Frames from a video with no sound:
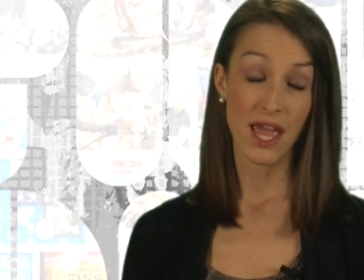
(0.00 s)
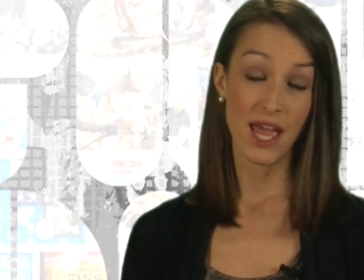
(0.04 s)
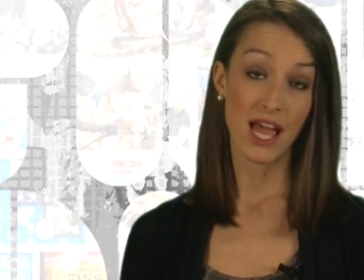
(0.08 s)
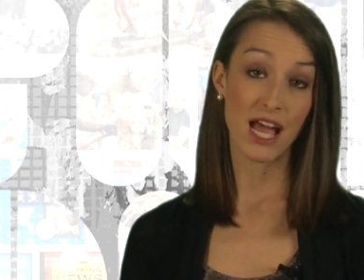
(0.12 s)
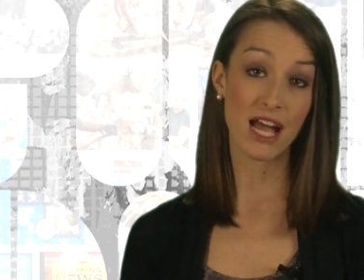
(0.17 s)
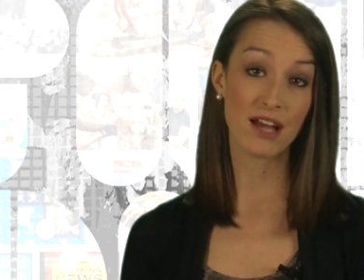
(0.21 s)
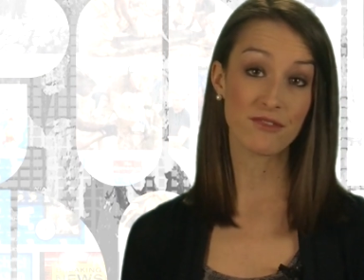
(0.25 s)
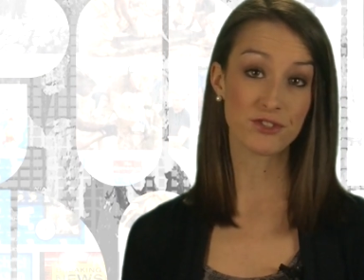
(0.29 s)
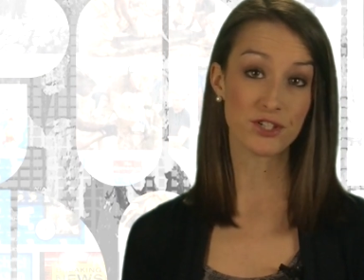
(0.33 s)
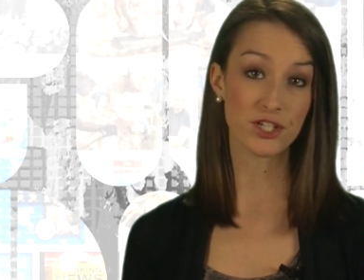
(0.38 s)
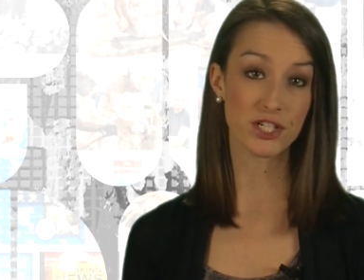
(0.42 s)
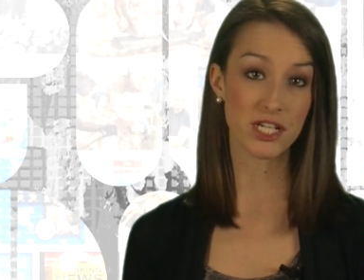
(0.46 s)

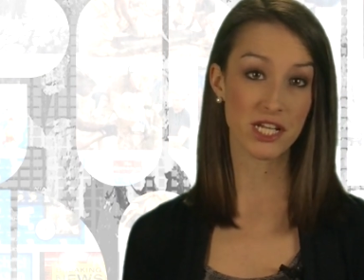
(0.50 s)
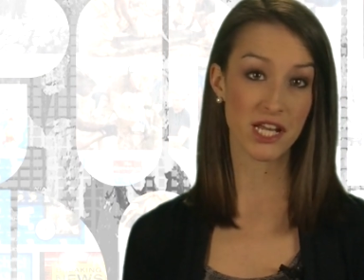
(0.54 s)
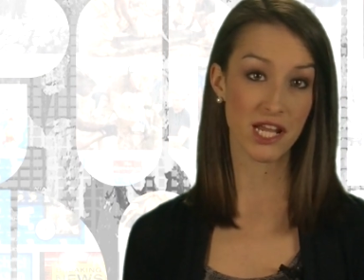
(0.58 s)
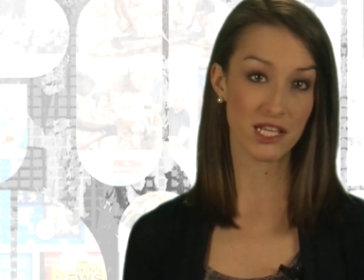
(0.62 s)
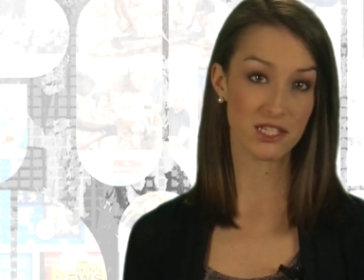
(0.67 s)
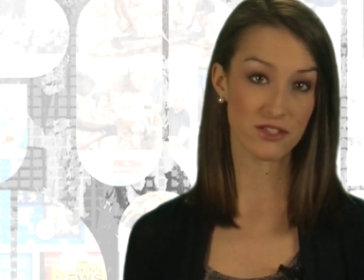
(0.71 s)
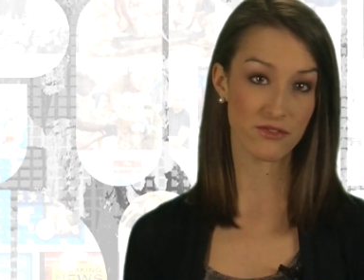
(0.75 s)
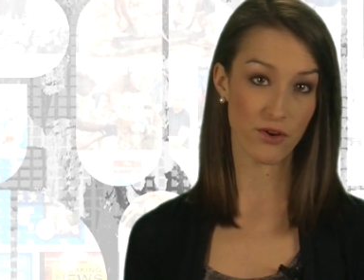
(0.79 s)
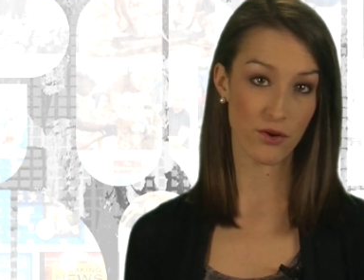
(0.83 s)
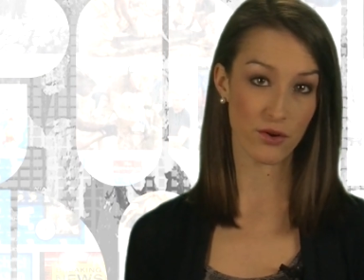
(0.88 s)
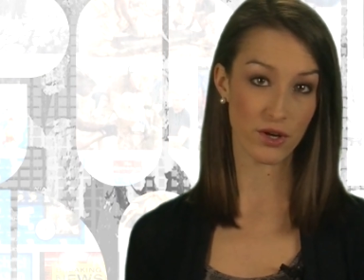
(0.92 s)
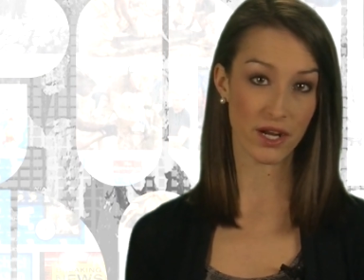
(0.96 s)
After
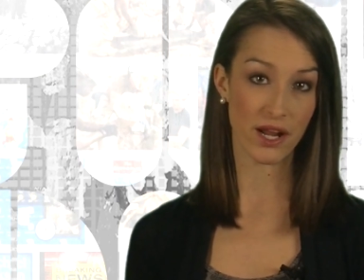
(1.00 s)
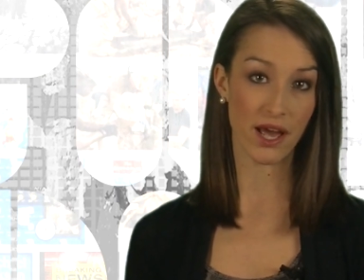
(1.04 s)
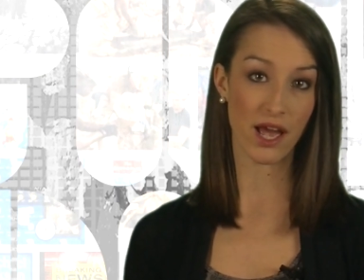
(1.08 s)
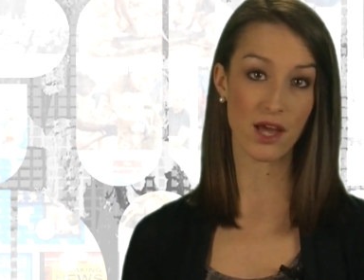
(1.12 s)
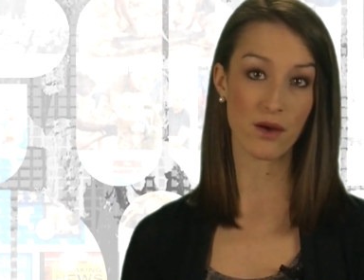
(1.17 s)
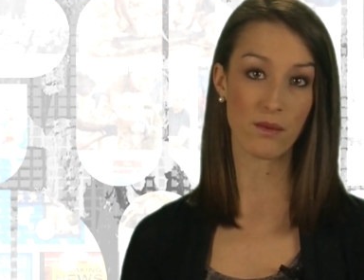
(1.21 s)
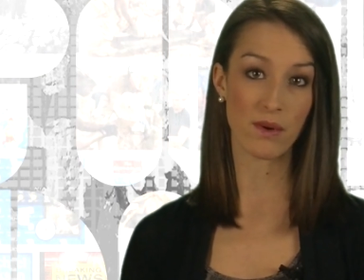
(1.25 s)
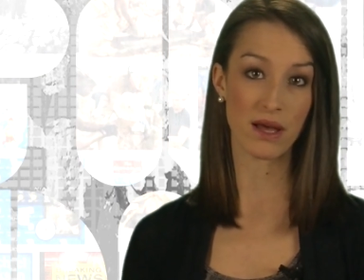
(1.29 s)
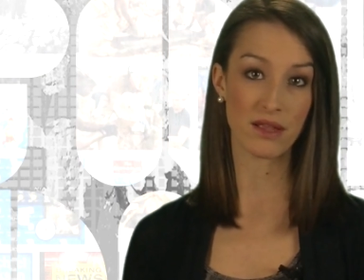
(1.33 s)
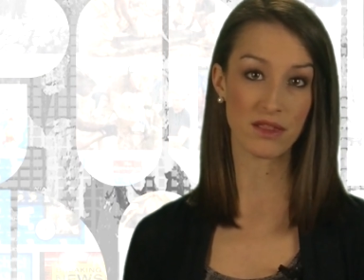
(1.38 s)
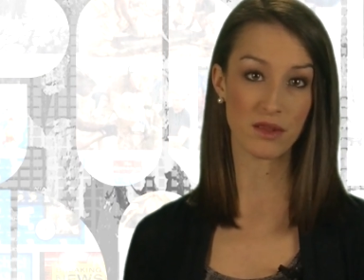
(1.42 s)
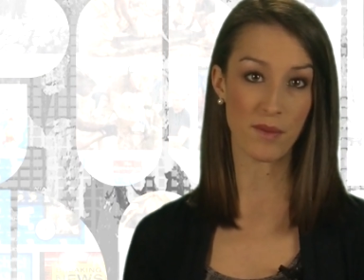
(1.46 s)
today's vote in
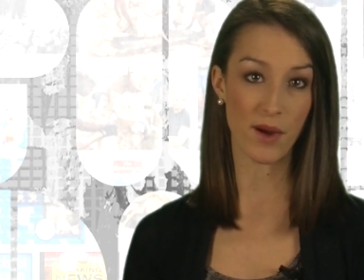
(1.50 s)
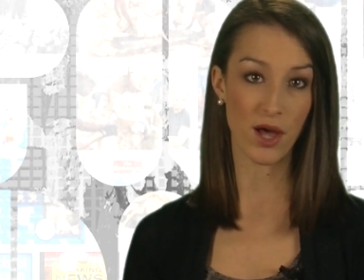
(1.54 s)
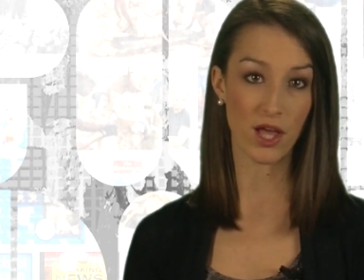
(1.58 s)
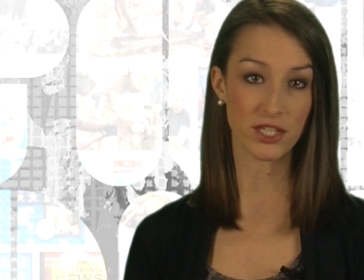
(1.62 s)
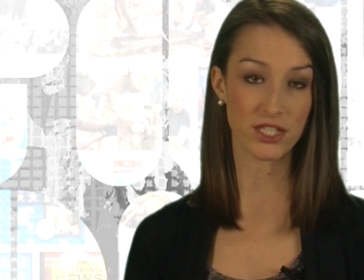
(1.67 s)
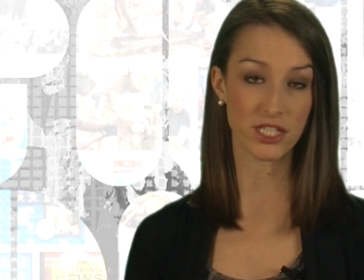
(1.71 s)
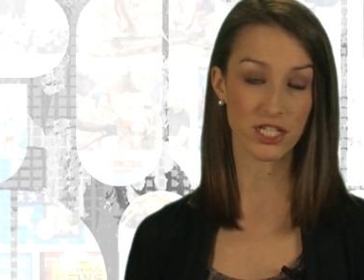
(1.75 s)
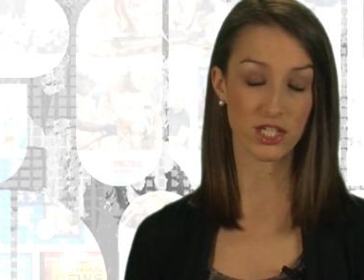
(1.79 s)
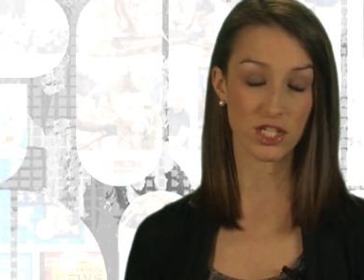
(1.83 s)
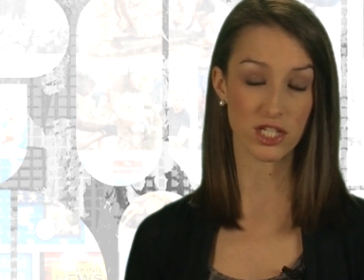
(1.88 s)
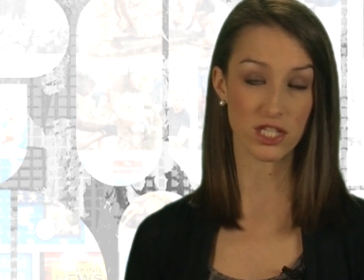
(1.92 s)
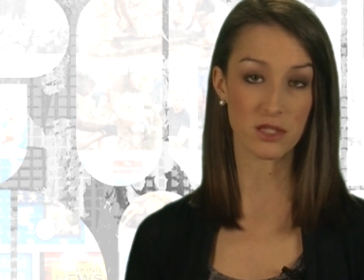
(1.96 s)
Iowa, the
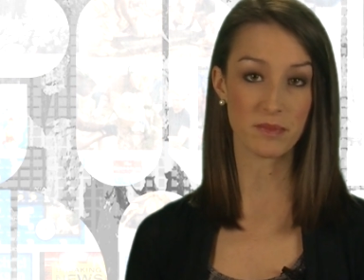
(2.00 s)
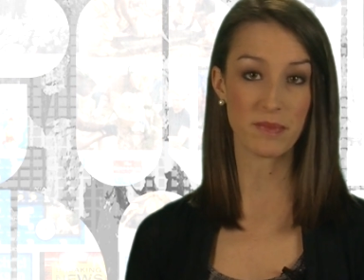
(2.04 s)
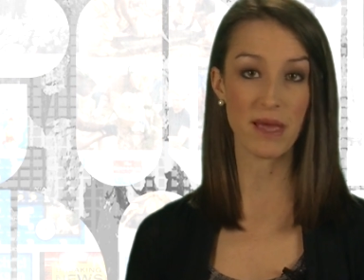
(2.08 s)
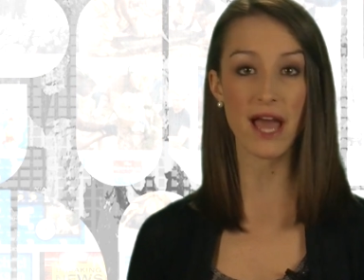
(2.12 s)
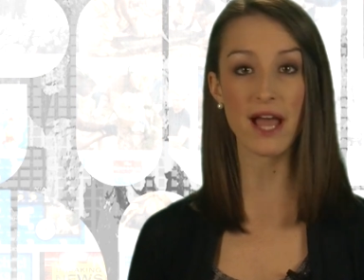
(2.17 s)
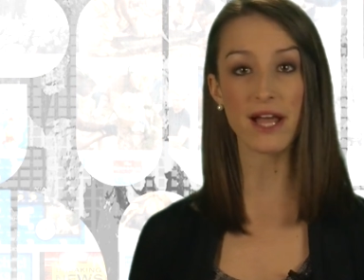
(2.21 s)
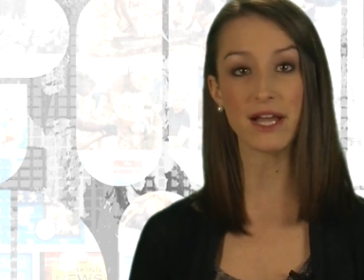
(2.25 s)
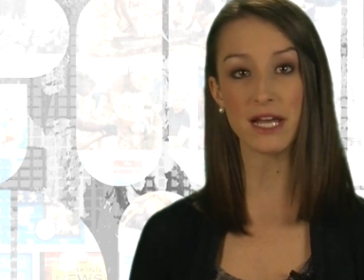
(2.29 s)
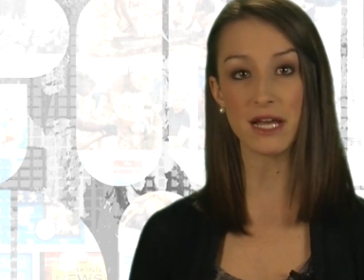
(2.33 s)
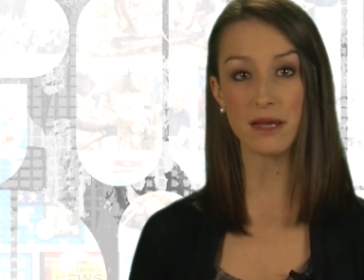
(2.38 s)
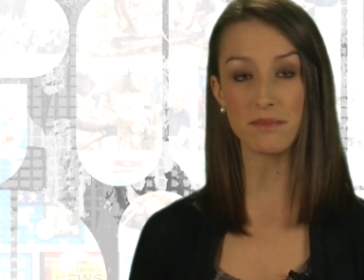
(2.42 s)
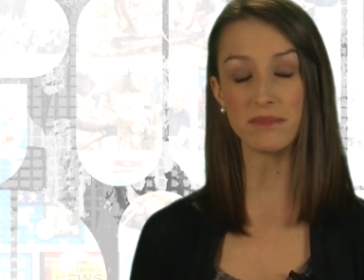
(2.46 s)
politicians
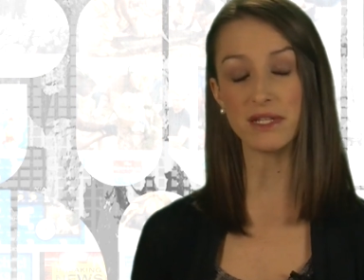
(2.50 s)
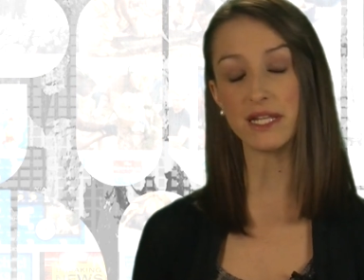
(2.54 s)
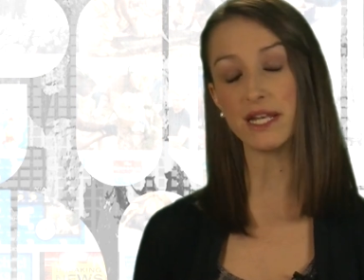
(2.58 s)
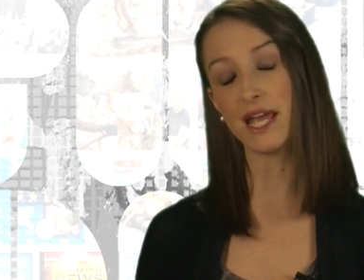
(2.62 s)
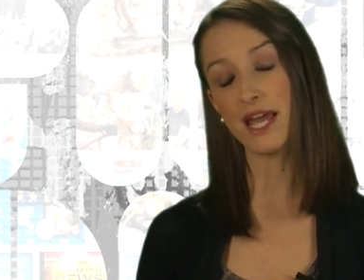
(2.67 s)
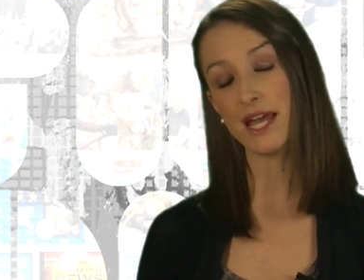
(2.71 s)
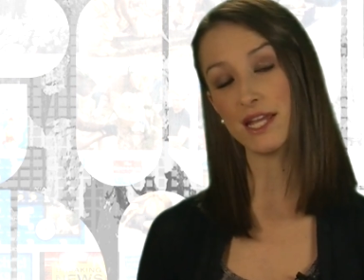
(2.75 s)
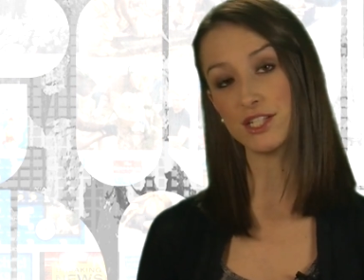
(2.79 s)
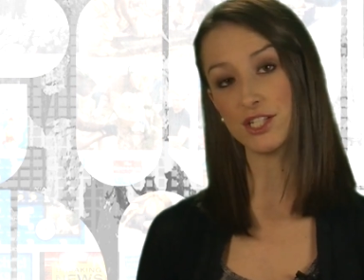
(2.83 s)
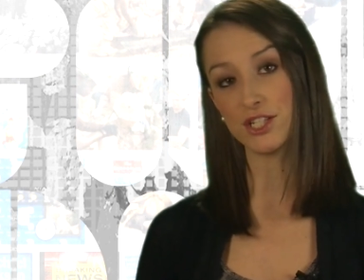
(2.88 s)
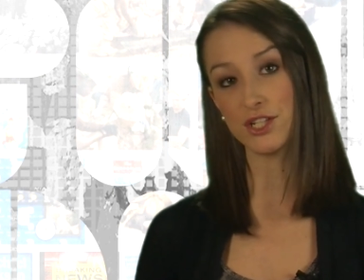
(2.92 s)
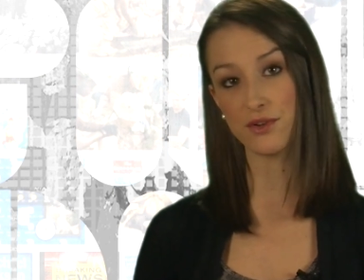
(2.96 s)
pack up and
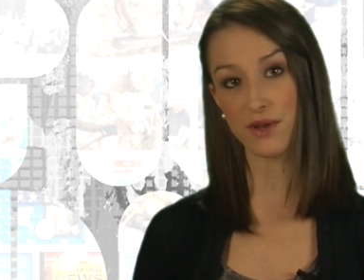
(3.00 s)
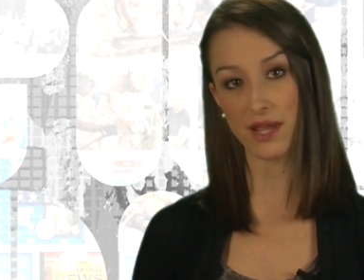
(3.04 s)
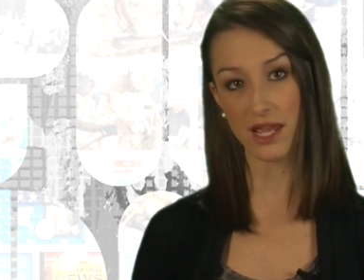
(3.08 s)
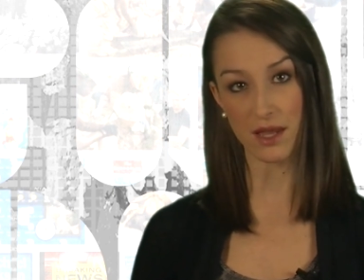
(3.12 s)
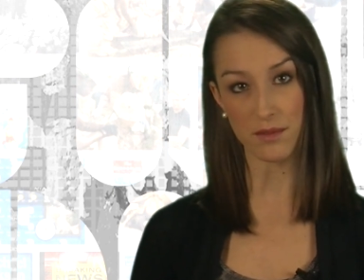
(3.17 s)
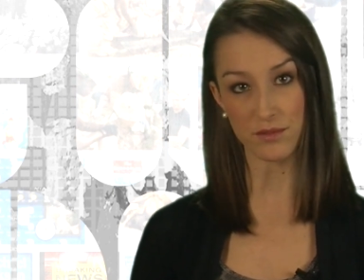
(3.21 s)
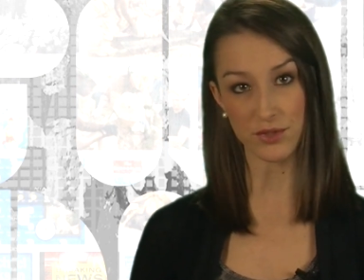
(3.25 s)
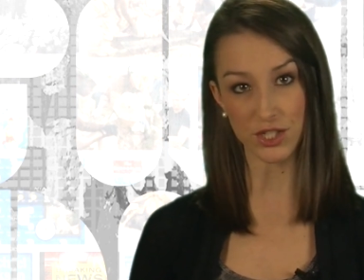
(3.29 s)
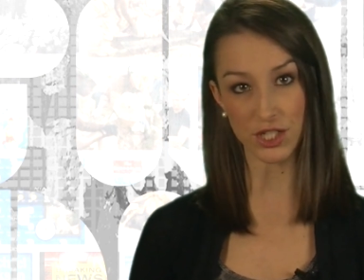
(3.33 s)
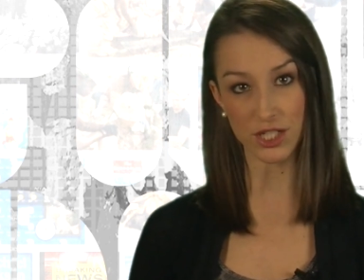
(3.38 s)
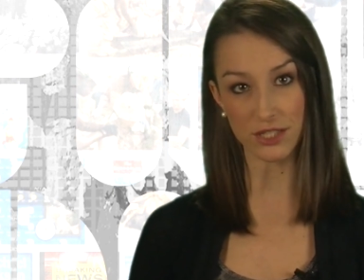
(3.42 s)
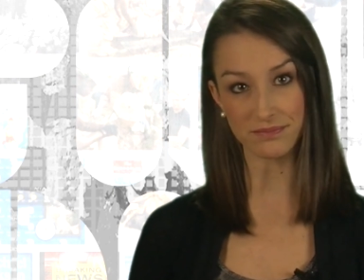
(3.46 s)
head to New
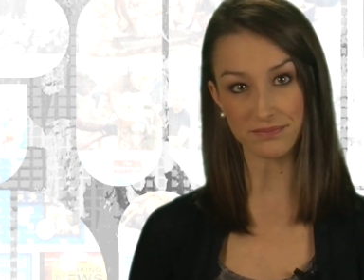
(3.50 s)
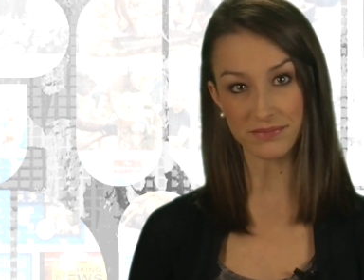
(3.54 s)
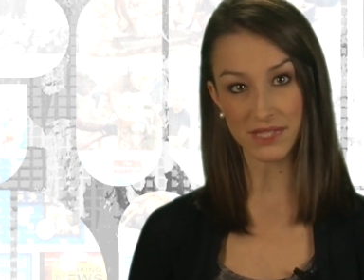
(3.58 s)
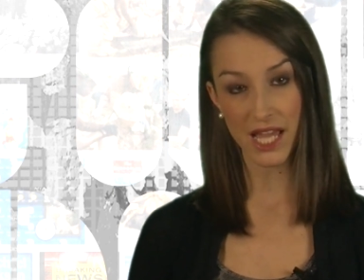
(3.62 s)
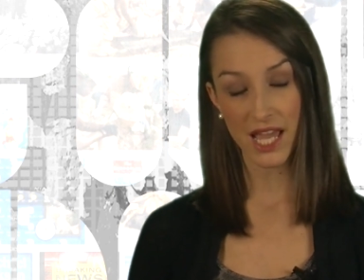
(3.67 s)
Hampshire.